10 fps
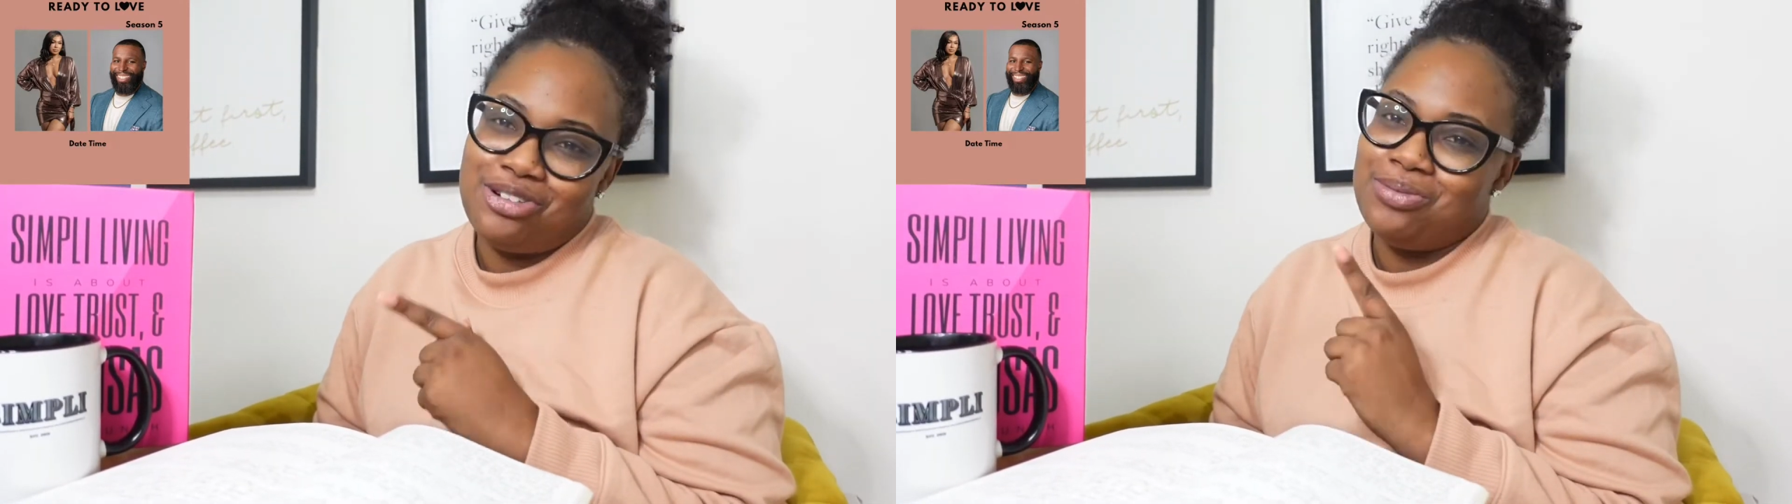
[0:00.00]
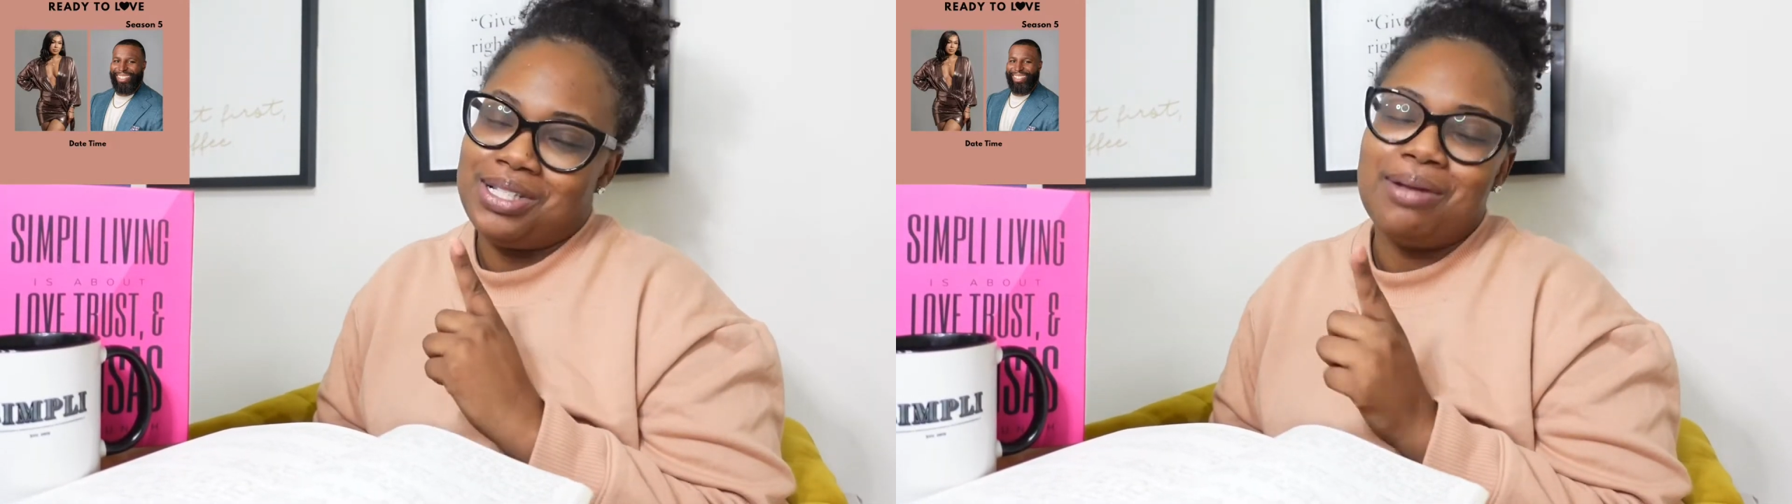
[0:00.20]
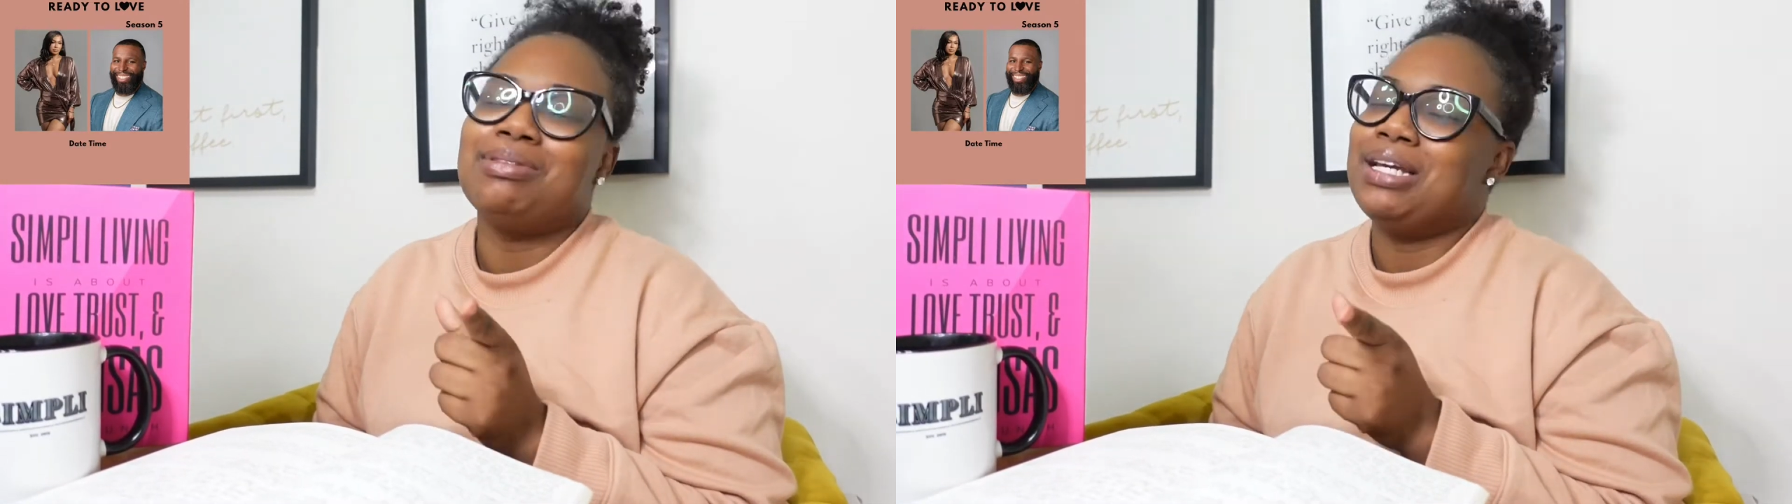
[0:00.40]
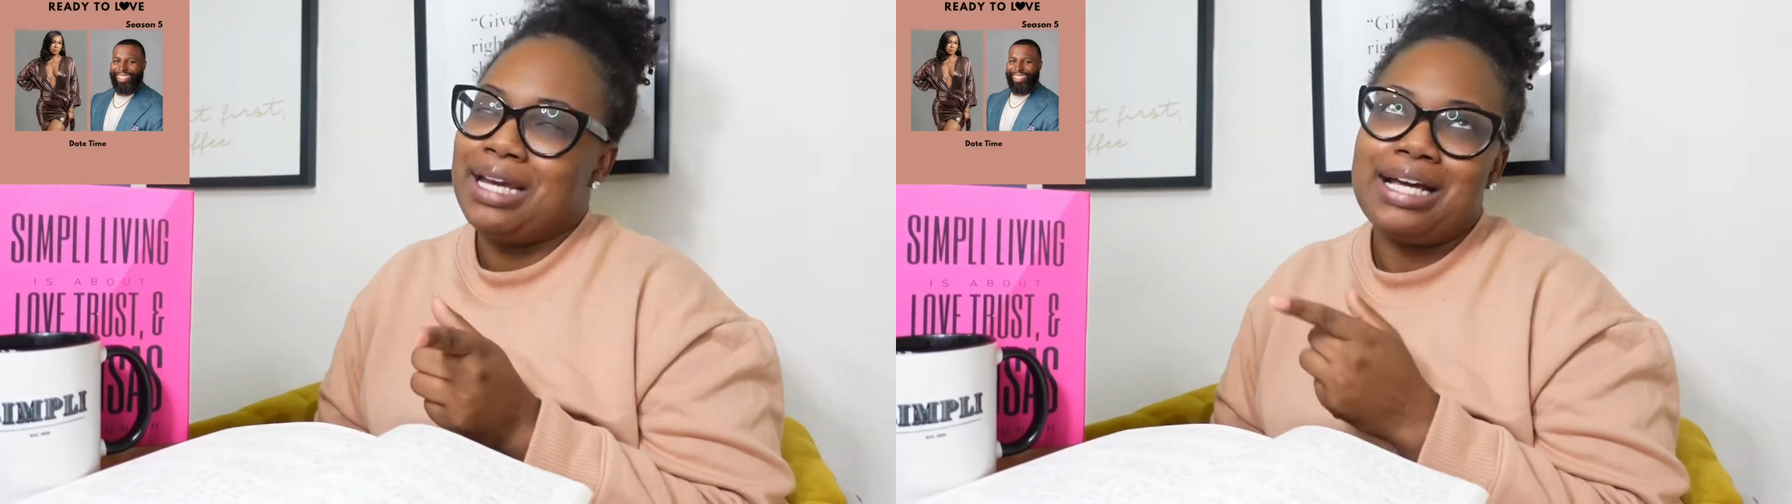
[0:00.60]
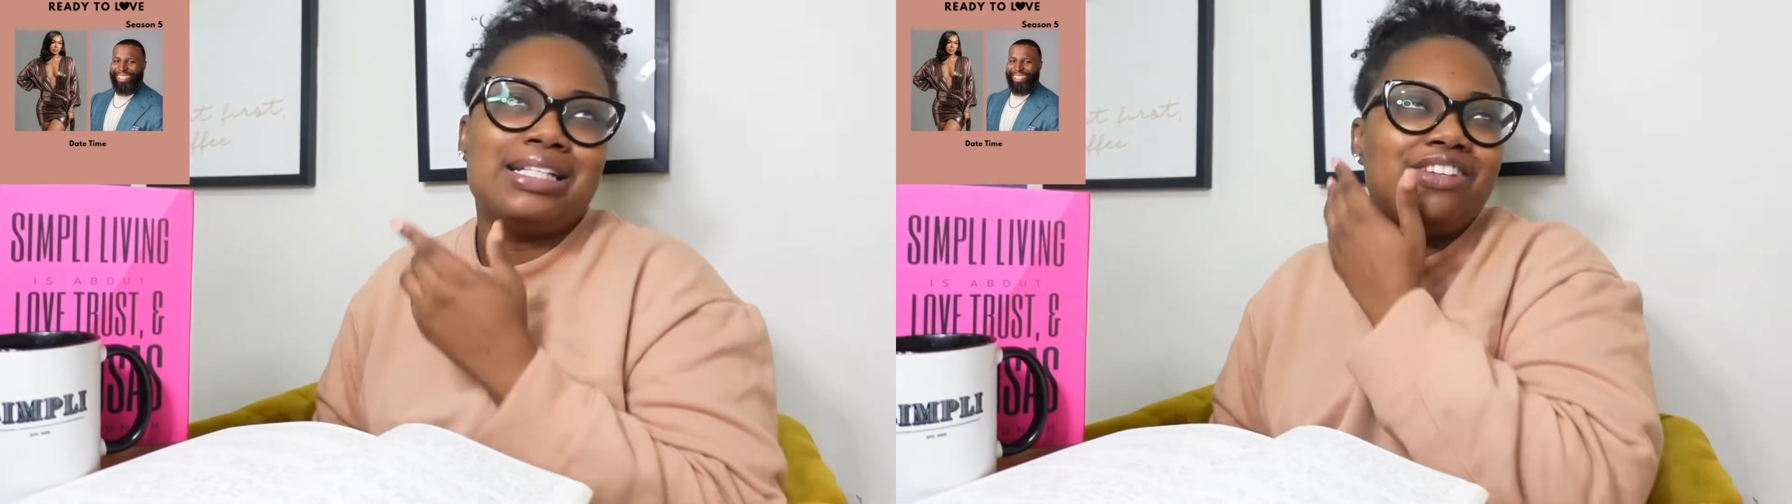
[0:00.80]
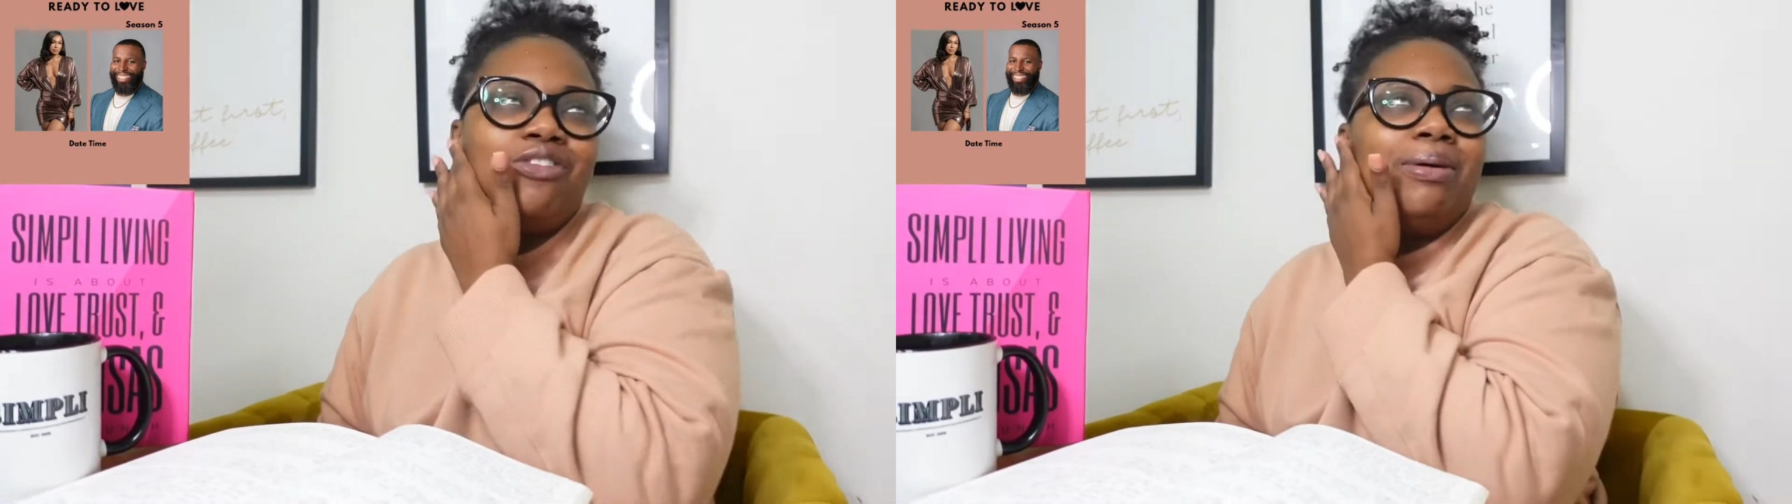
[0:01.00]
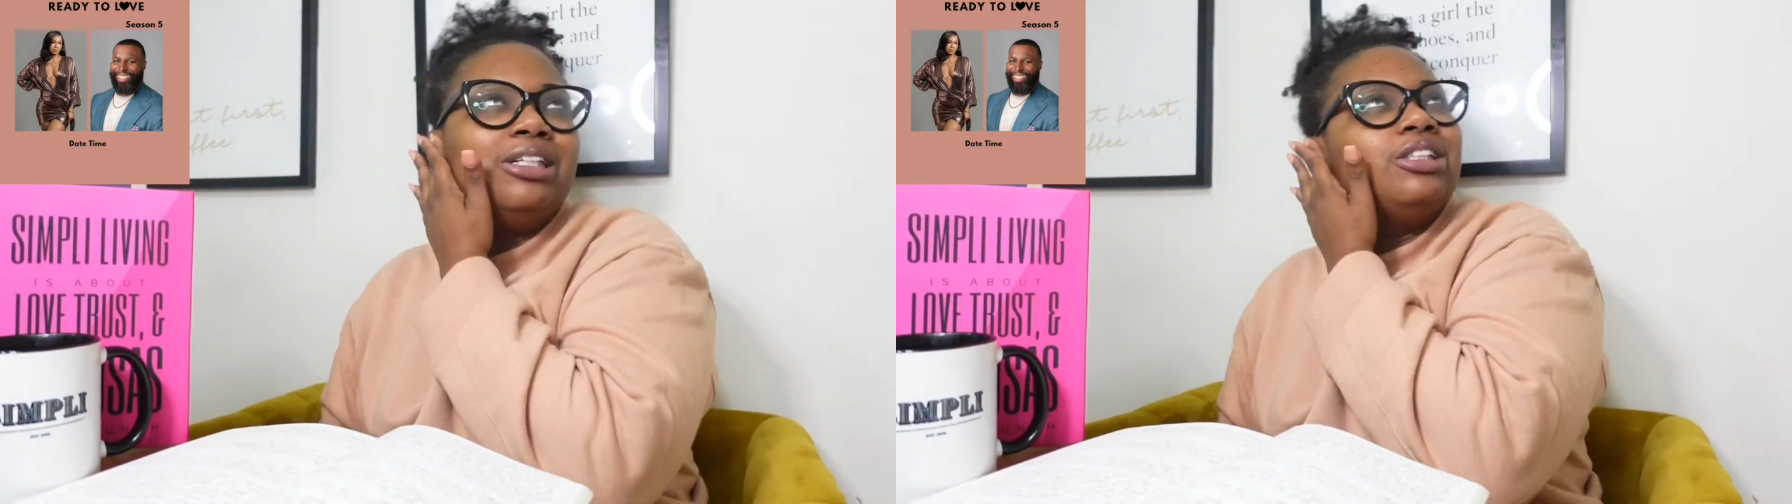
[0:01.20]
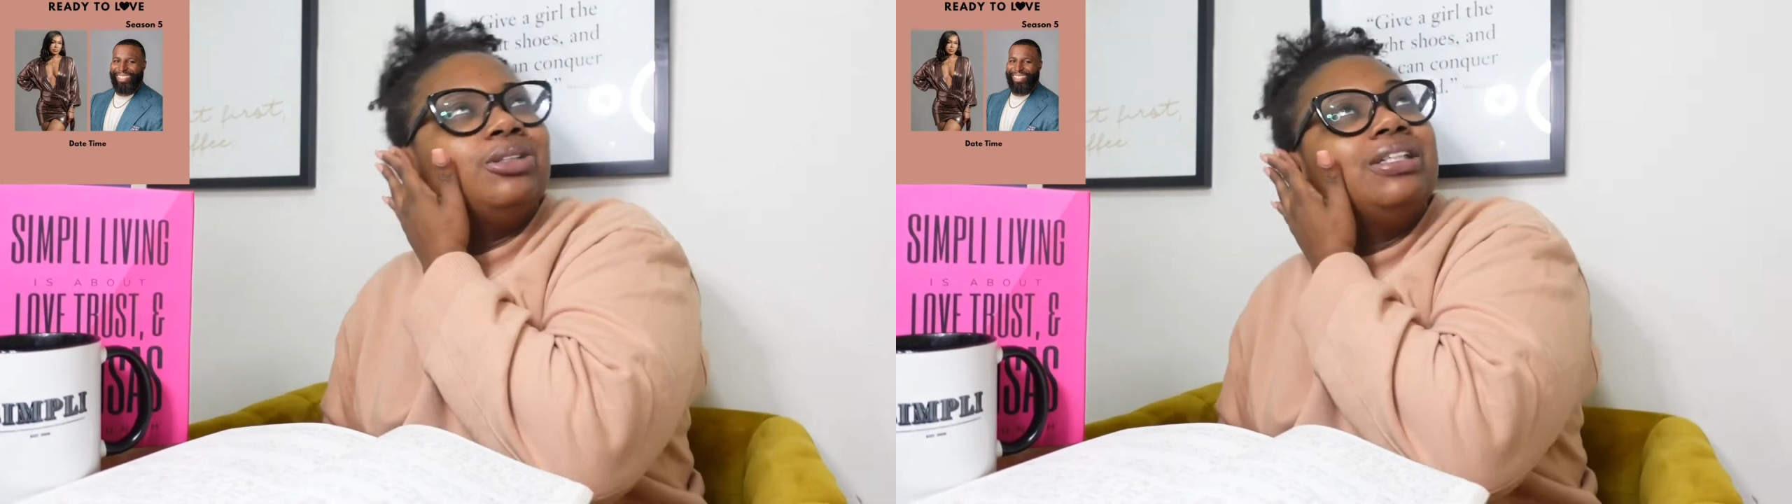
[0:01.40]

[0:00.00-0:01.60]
you something negative about you,